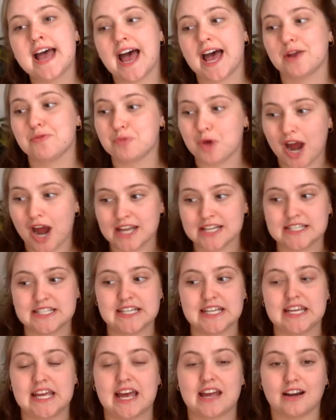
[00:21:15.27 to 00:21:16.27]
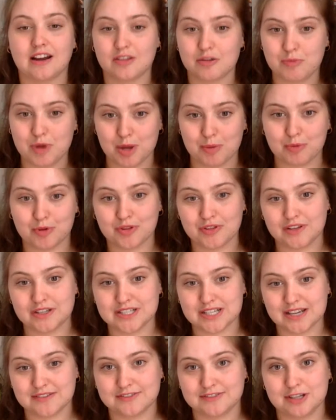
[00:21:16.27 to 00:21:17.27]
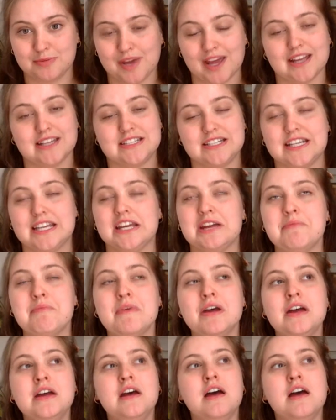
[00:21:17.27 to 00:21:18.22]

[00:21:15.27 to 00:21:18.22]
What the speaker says: and Brandy and other people on the DFTBA team.